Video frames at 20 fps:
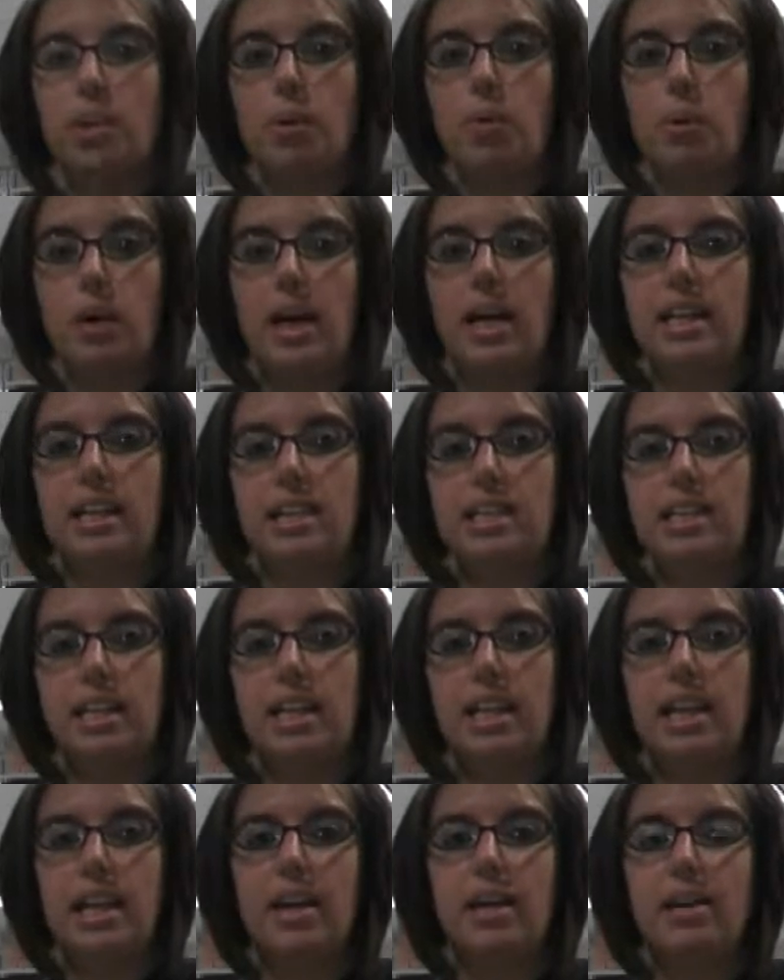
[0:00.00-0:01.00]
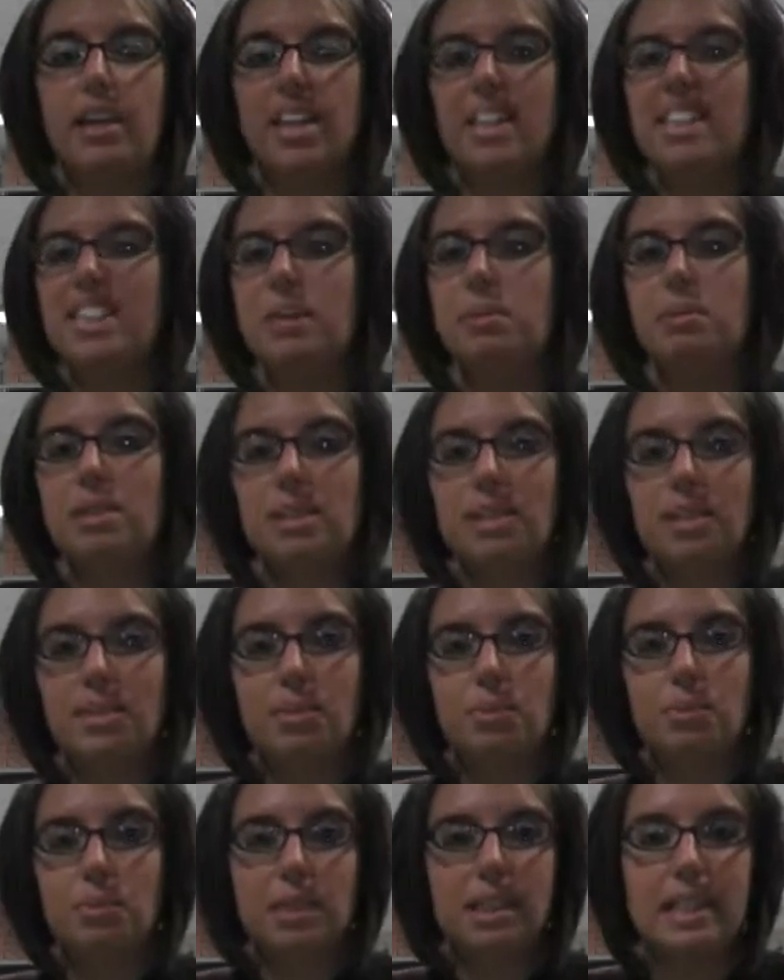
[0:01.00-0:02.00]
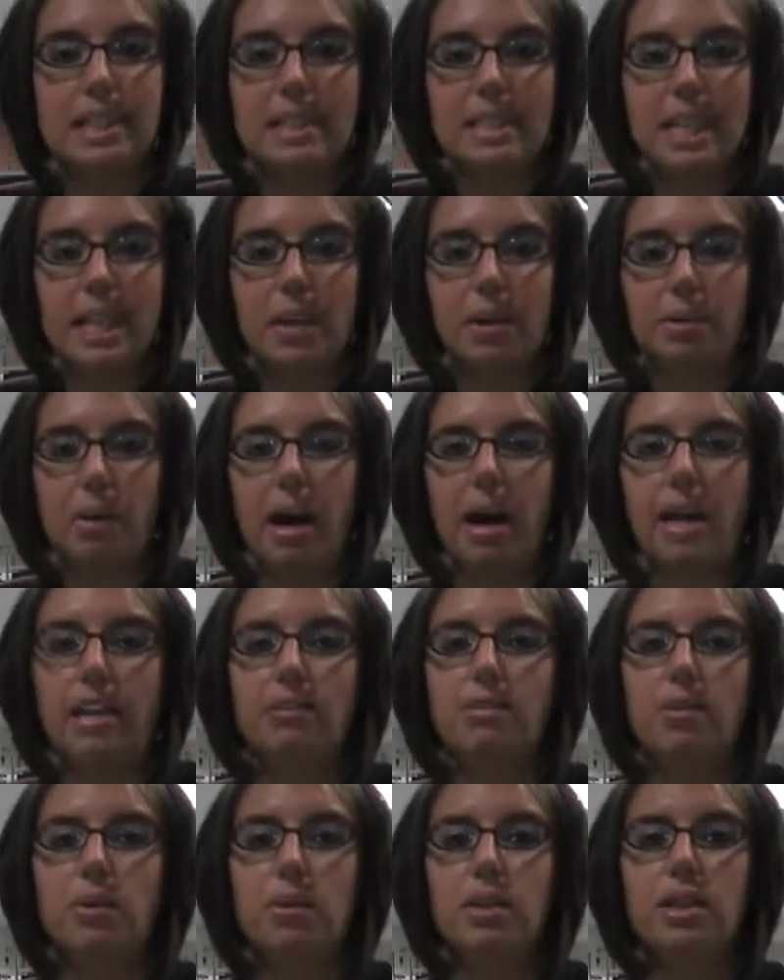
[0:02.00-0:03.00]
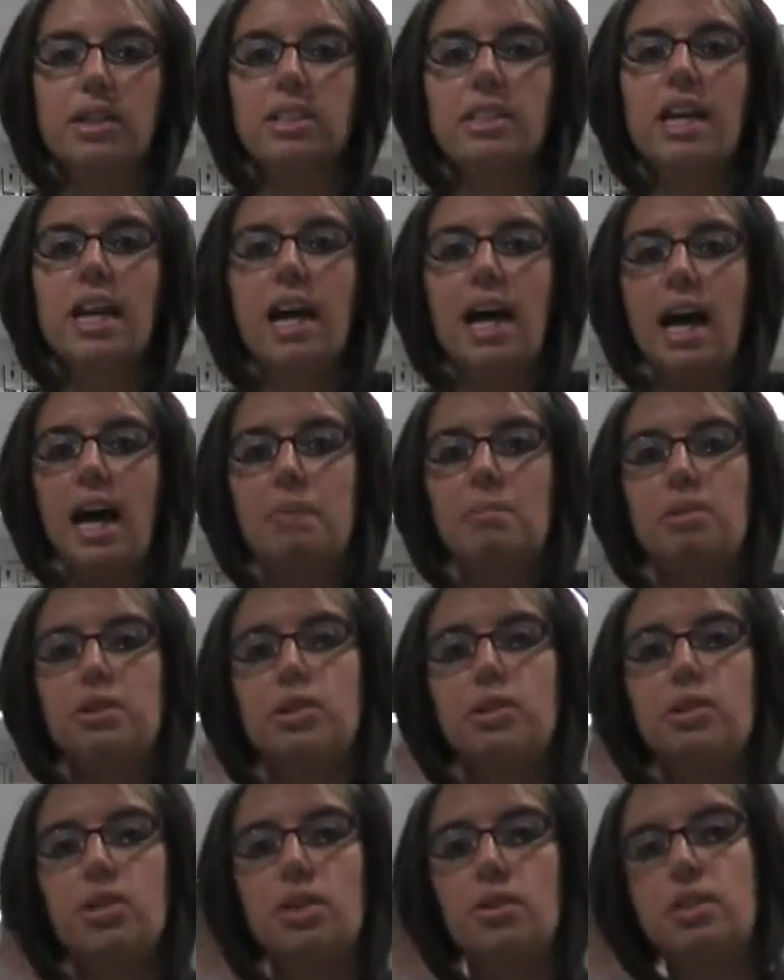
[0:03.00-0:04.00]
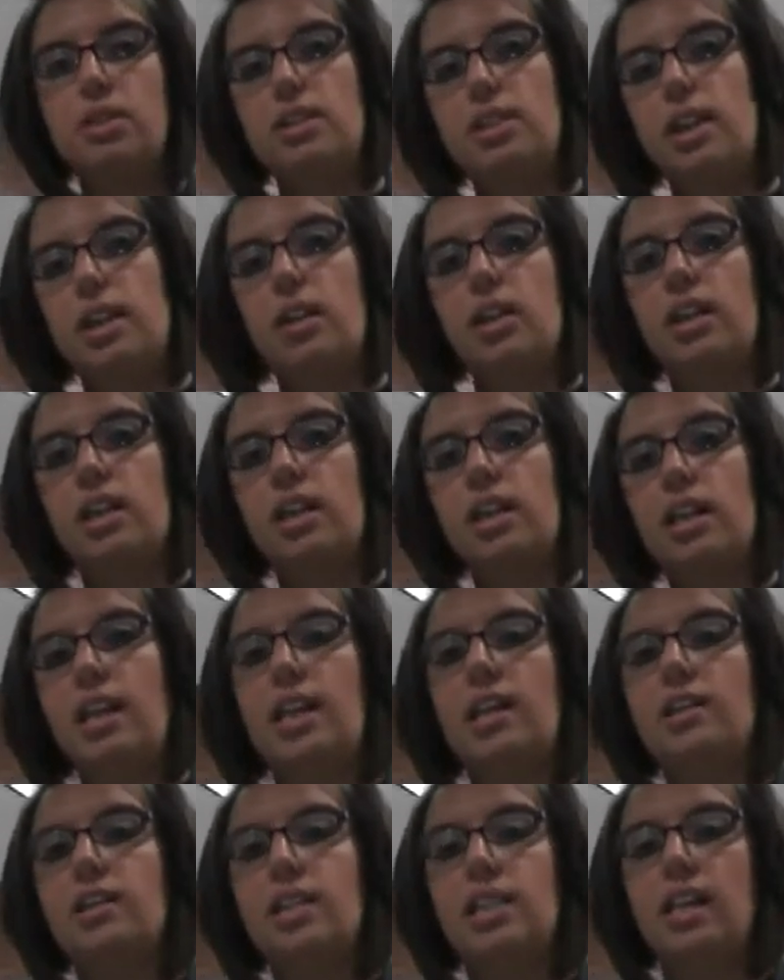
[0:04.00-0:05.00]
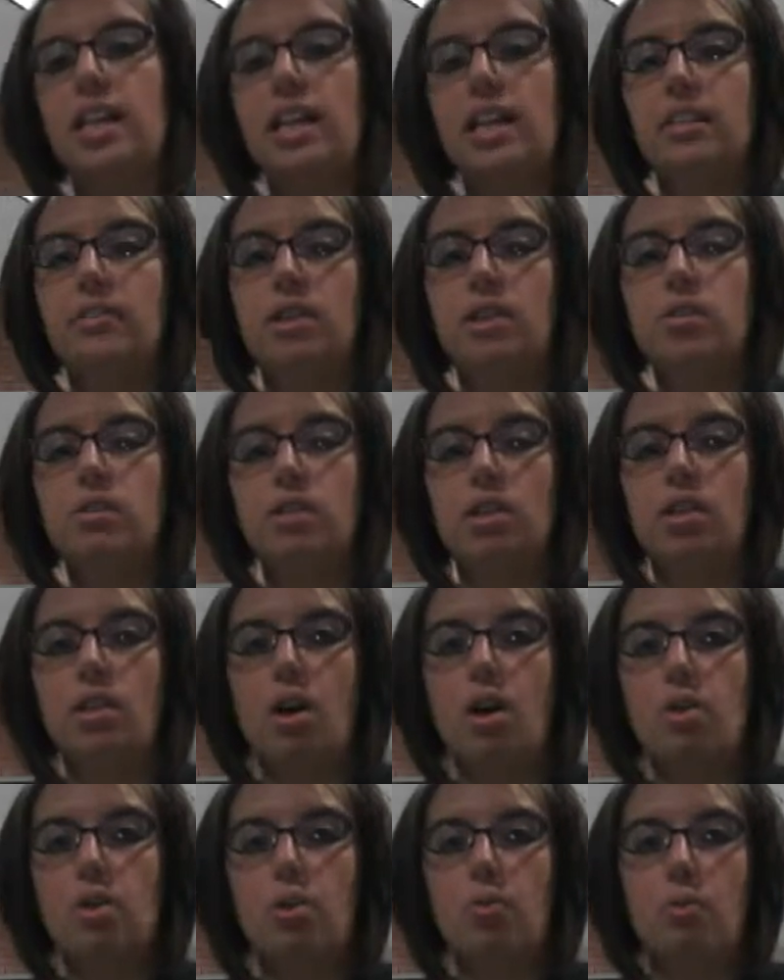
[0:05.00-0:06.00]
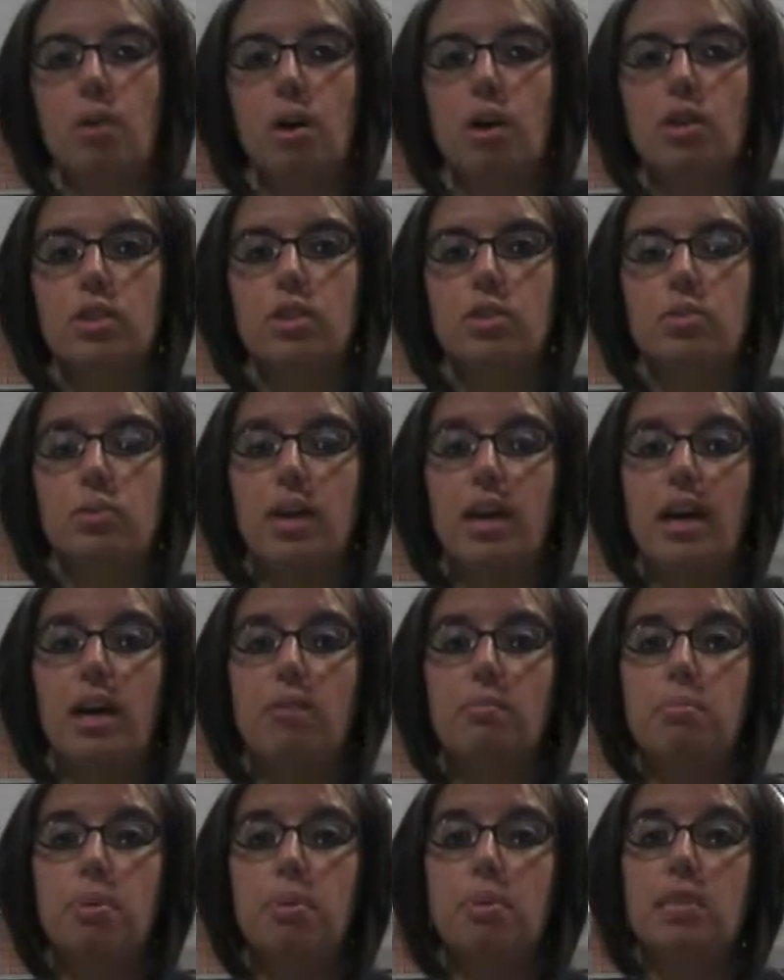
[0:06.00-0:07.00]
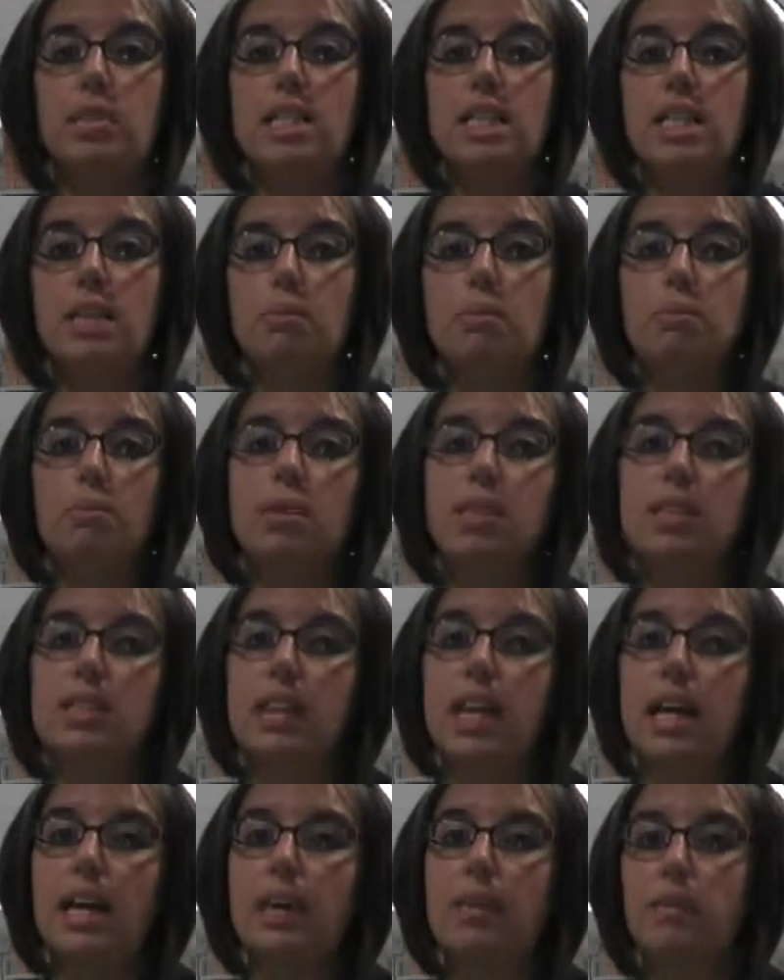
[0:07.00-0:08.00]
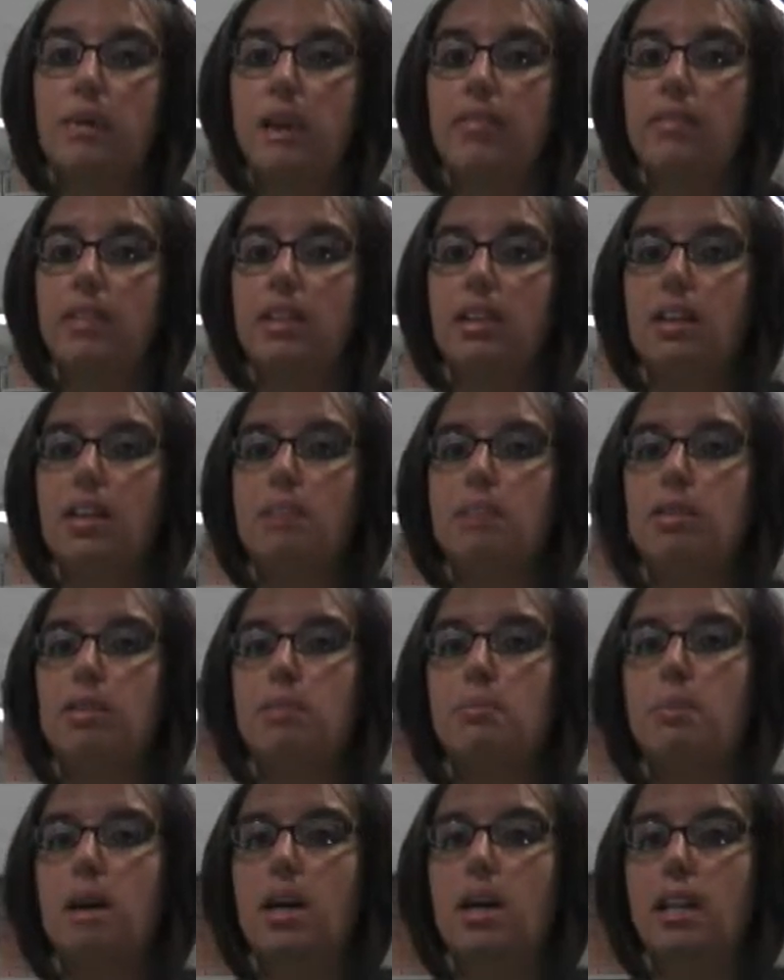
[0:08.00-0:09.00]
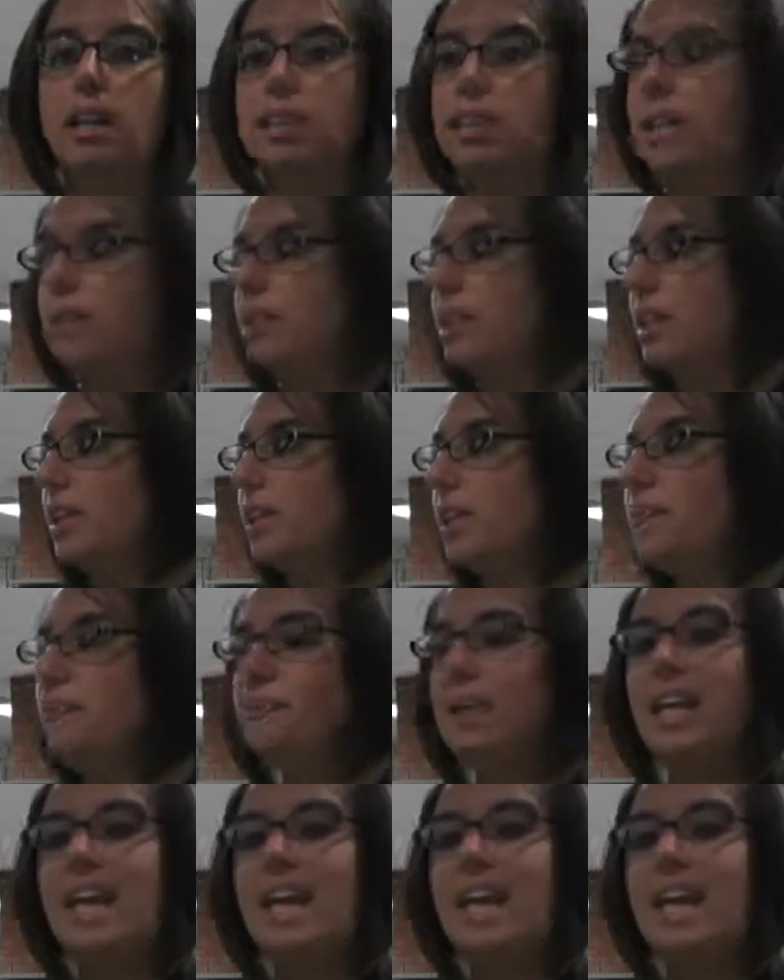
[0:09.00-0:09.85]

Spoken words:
quiet study area, except it doesn't really stay quiet, of course. As you notice that our collection kind of goes along the wall, so we have both teen books and graphic novels and manga down here.